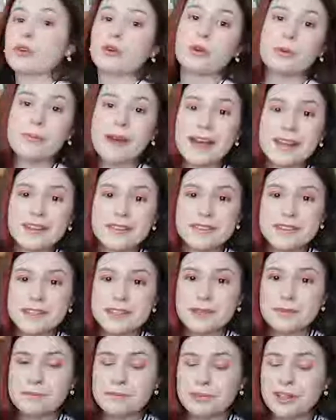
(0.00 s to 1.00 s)
too messy,
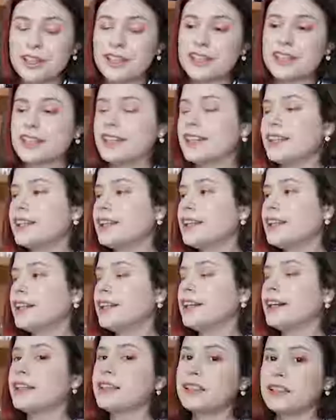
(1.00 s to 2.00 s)
but
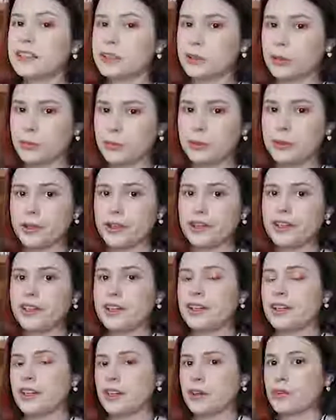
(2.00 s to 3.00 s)
a little bit.
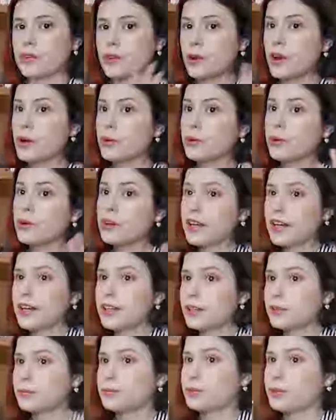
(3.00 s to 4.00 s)
So I will
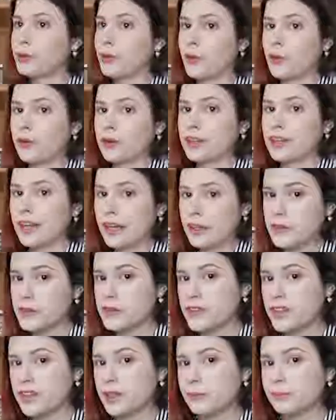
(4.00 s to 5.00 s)
kind of
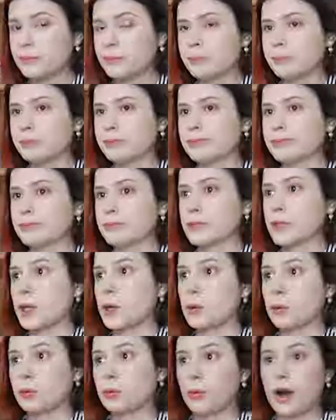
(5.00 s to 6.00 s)
reorganize it
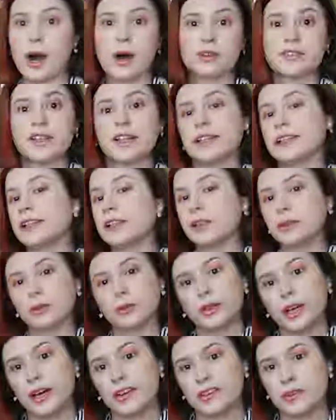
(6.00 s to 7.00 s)
while telling
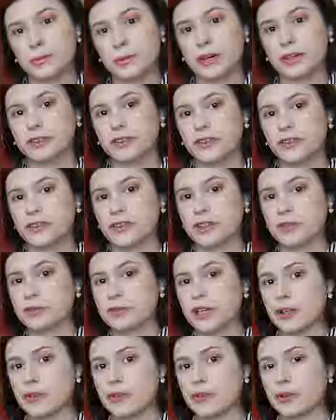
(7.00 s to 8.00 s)
you guys about the stuff
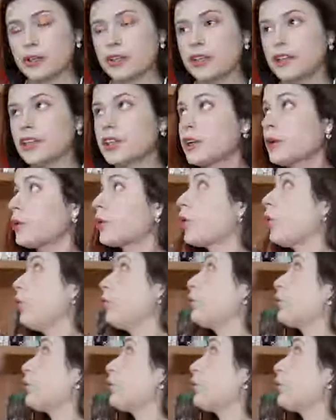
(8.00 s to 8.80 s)
that's on it. I'll go